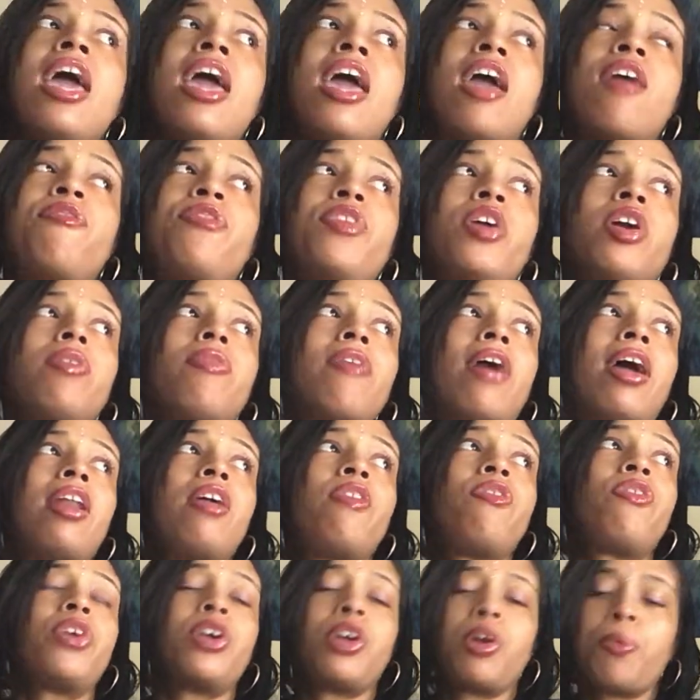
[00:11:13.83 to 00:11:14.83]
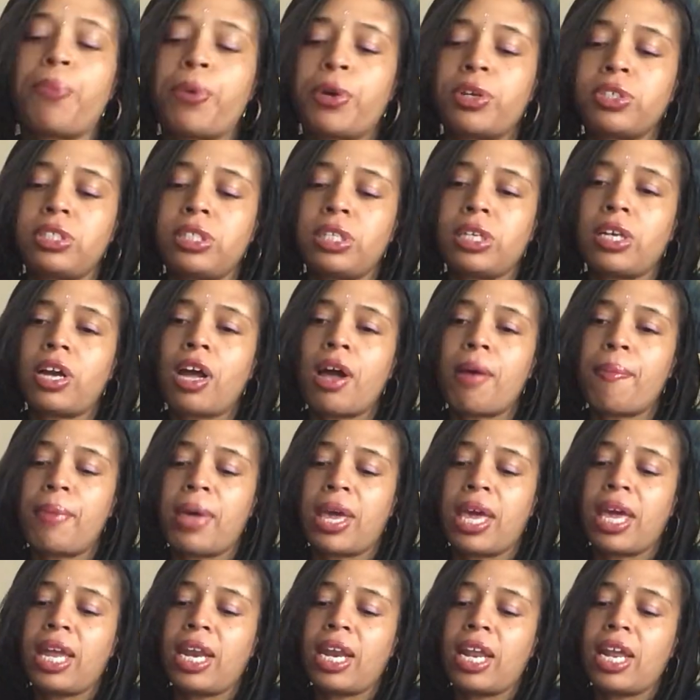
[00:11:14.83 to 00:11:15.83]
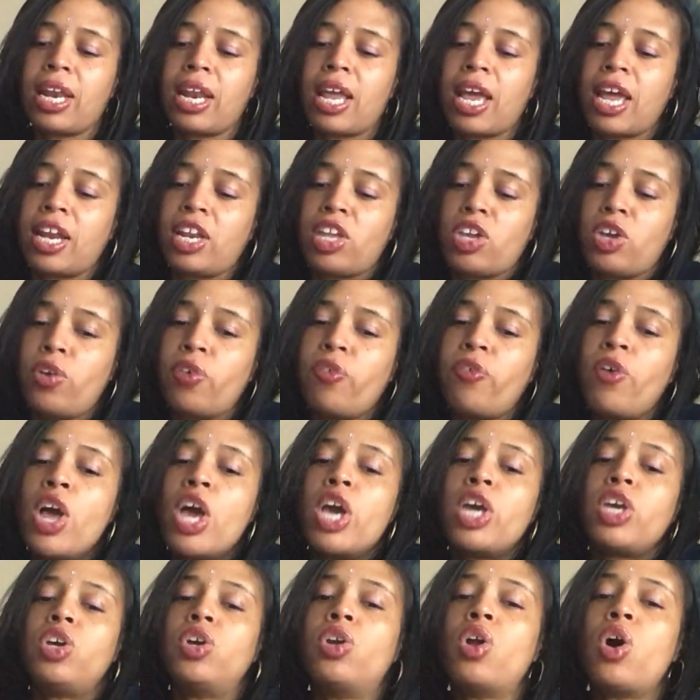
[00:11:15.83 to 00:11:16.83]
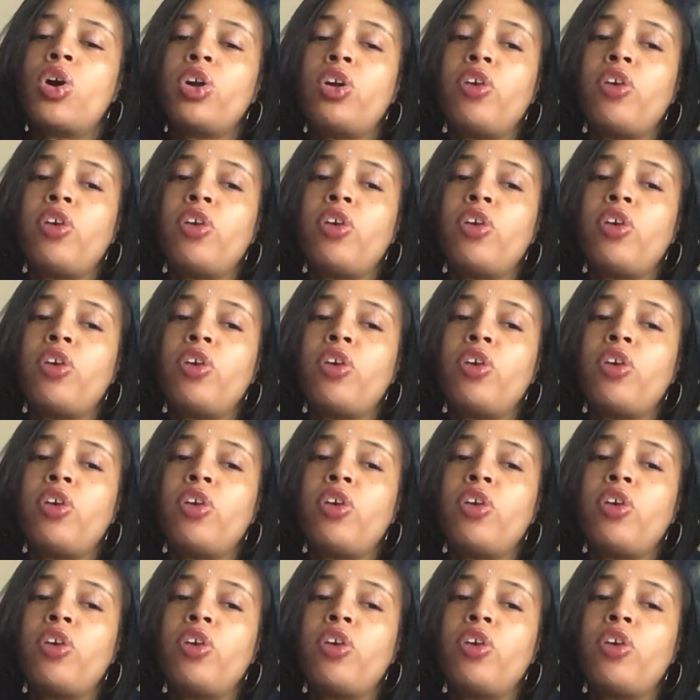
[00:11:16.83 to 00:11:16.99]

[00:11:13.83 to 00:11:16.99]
If you're ready for your person to come in and you know,